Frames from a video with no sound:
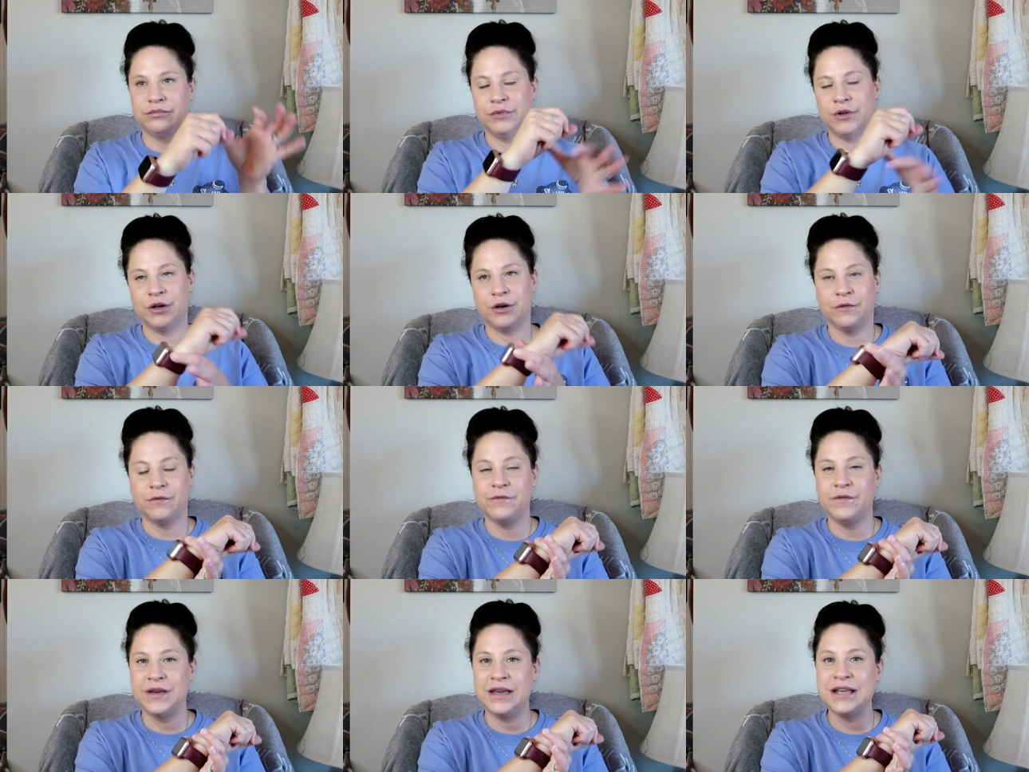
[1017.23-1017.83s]

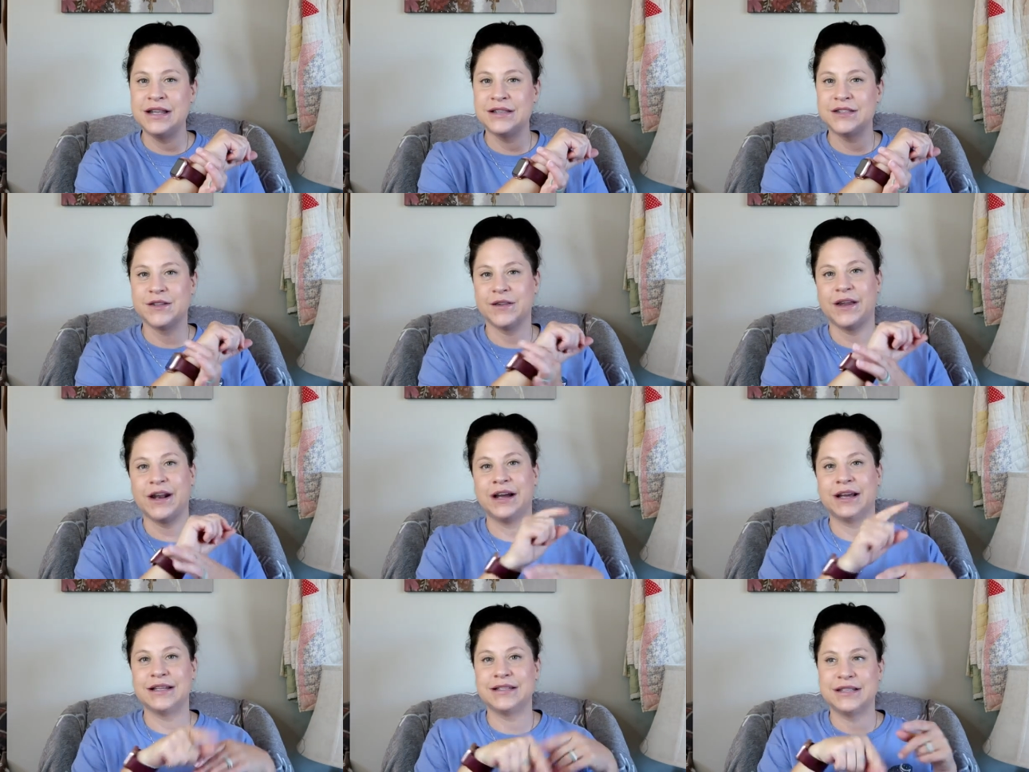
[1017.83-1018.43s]
their feet so
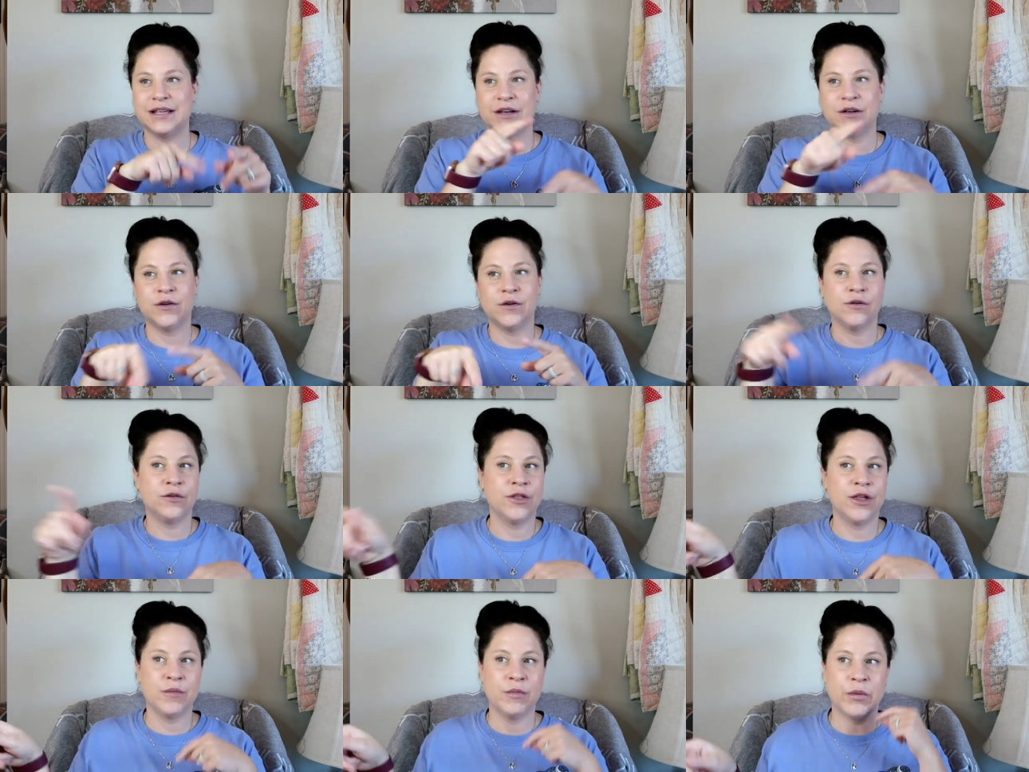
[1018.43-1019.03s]
that I could
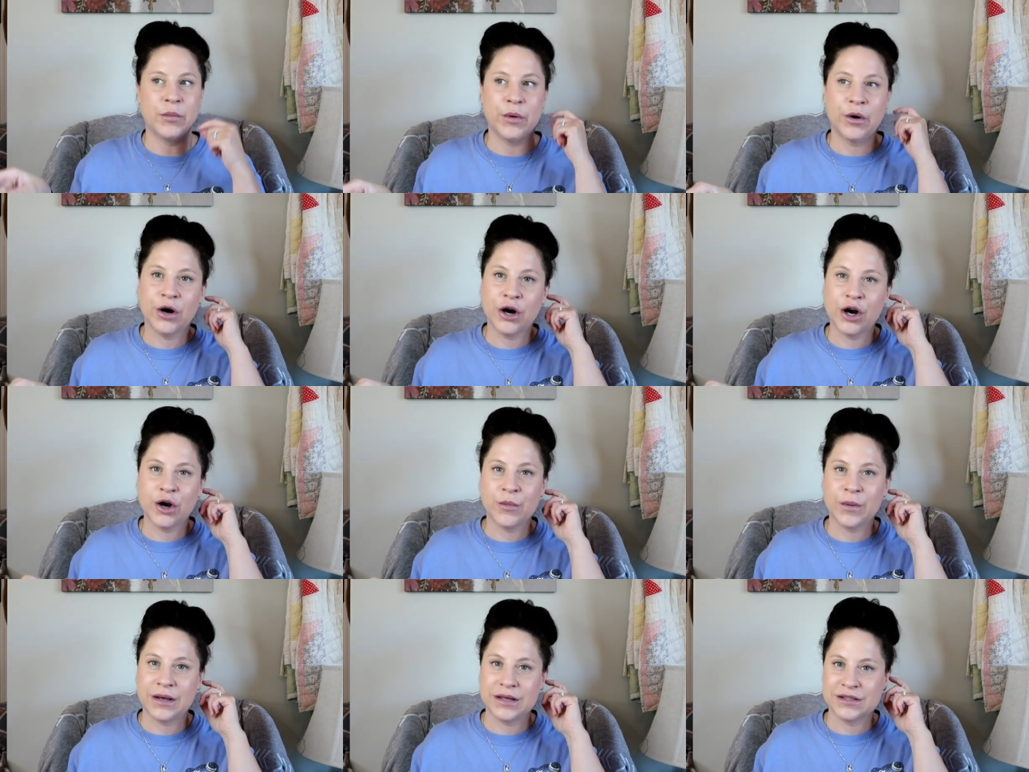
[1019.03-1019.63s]
tell them
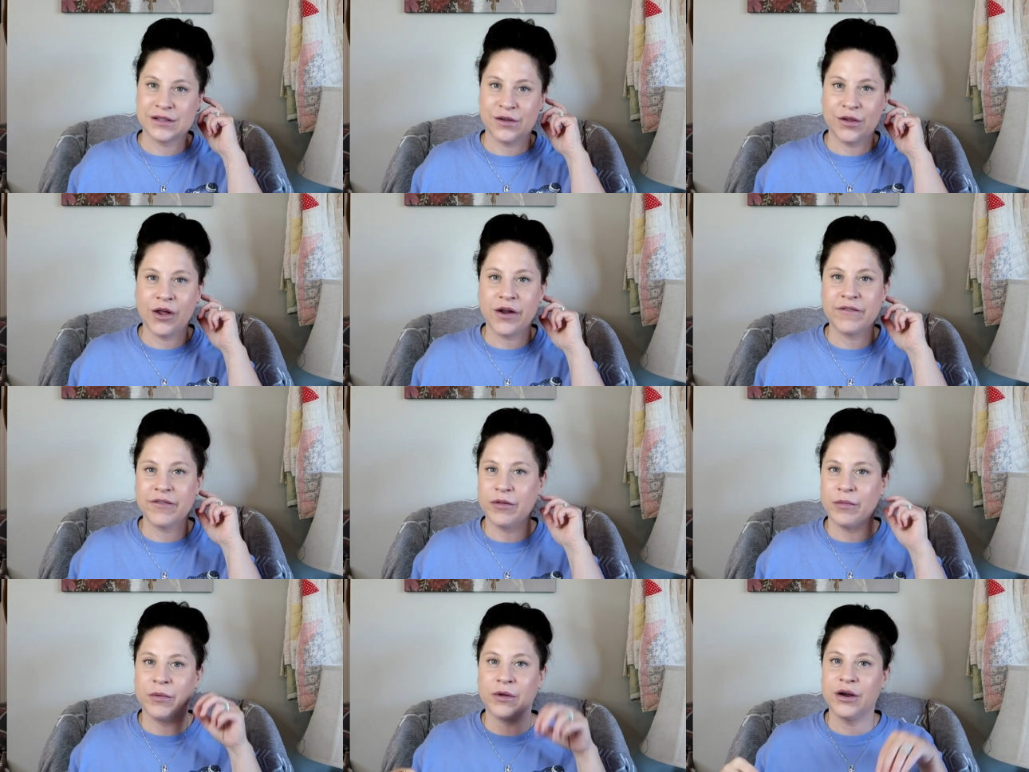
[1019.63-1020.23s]
apart because a lot
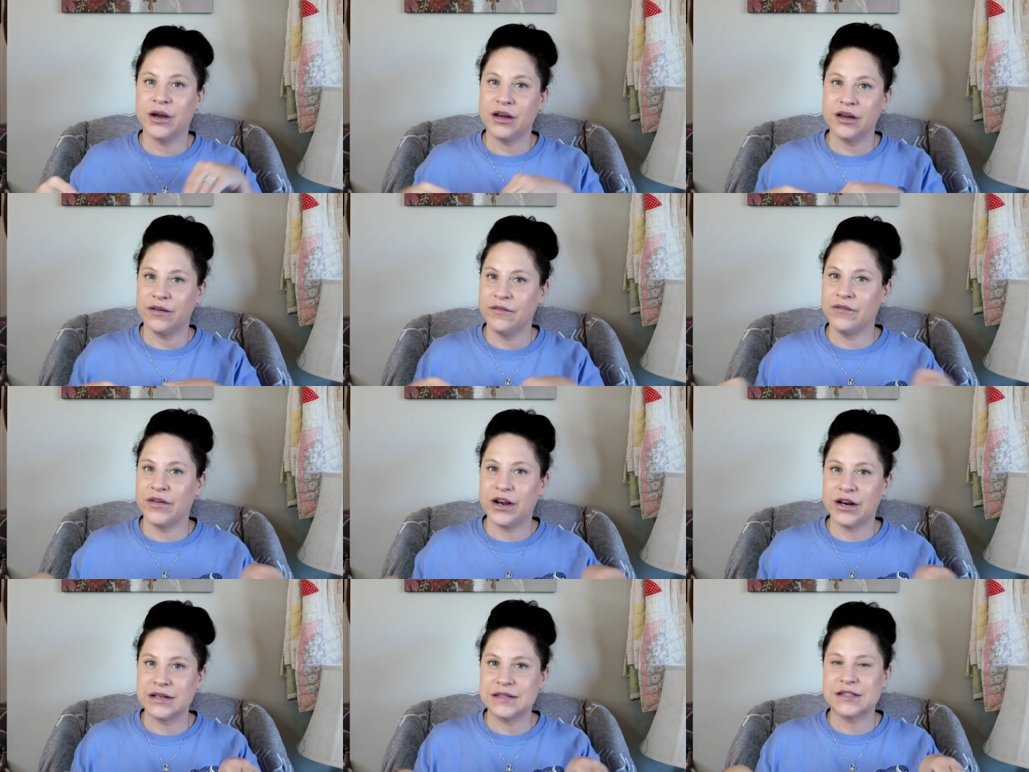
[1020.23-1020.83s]
of them look
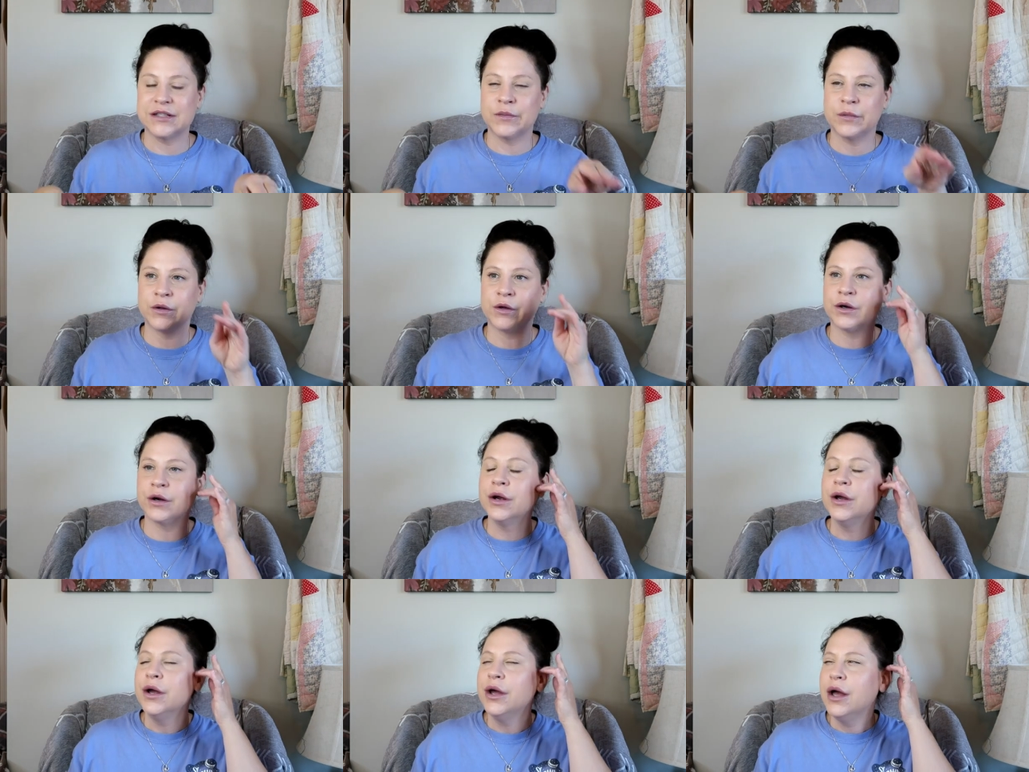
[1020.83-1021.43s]
very
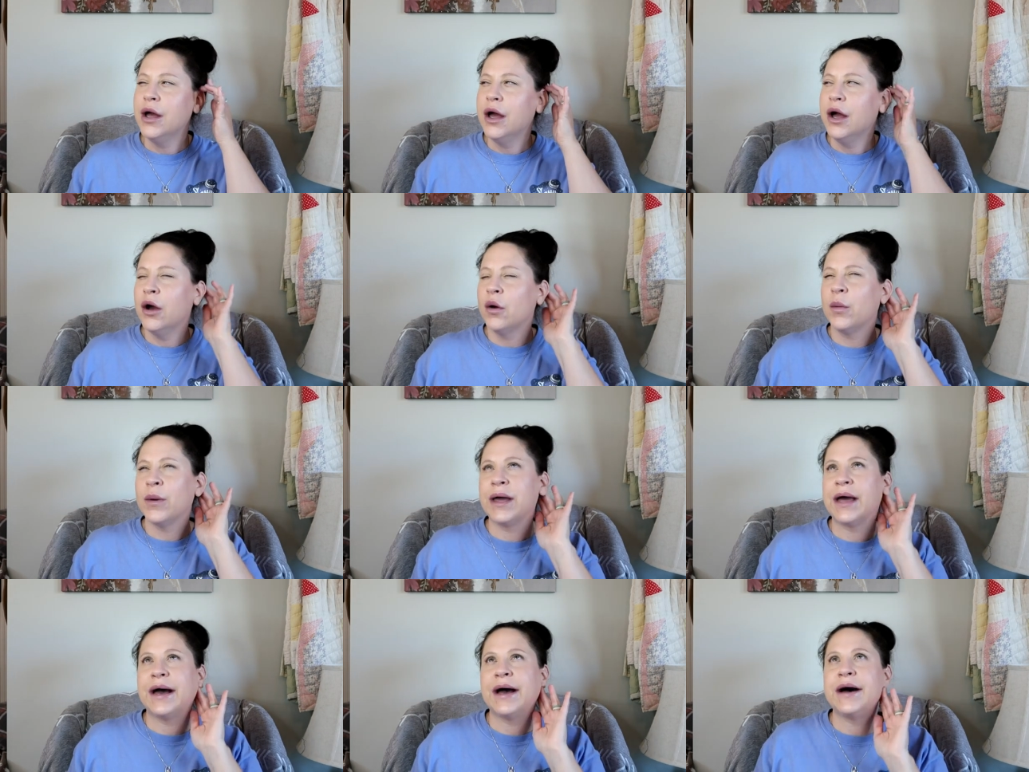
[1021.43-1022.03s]
similar.
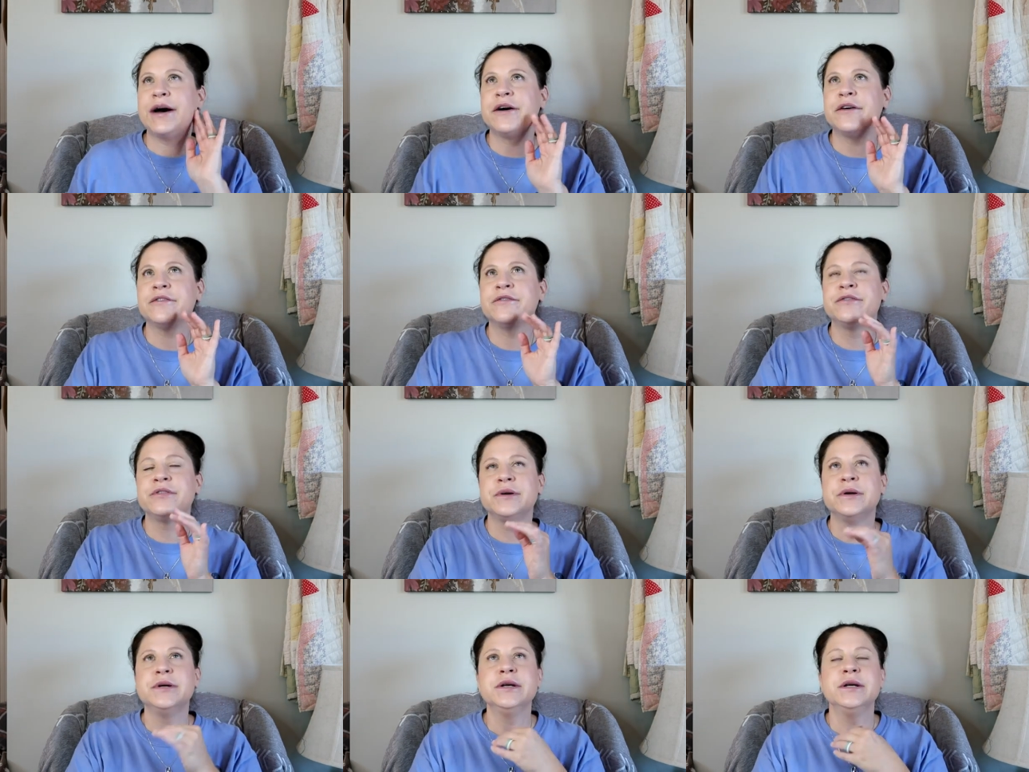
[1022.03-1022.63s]
We have